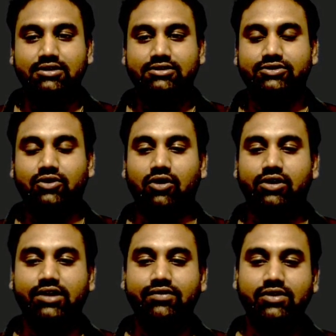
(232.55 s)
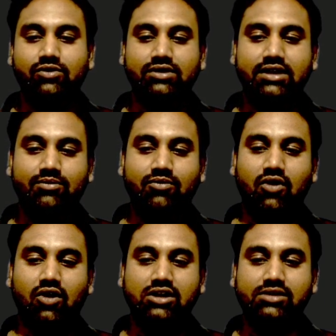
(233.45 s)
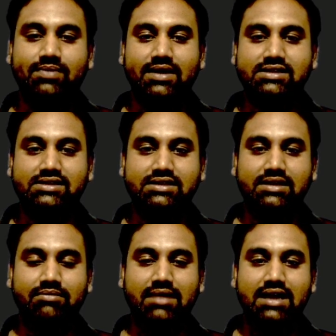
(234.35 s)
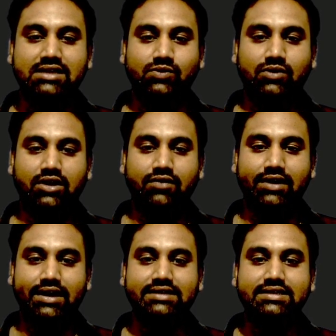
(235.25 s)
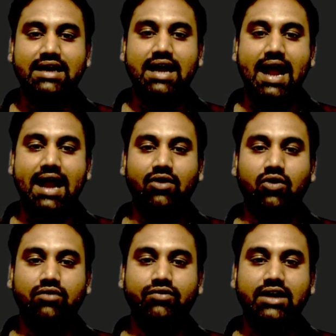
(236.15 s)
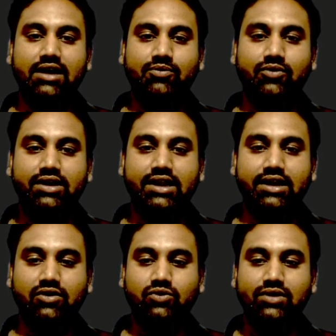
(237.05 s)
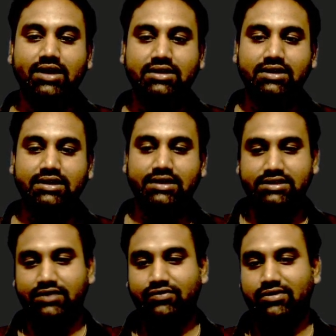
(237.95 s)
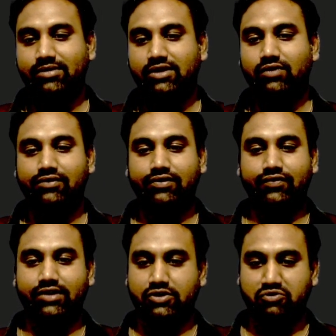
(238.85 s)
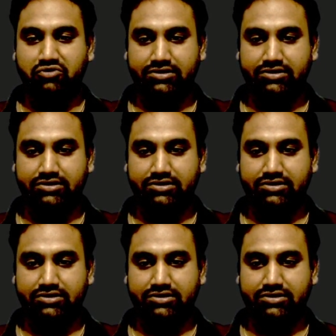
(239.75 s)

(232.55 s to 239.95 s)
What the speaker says: So already we know that block plus the mass, whatever extra add-on we are putting together, it is giving me 1250 Newton.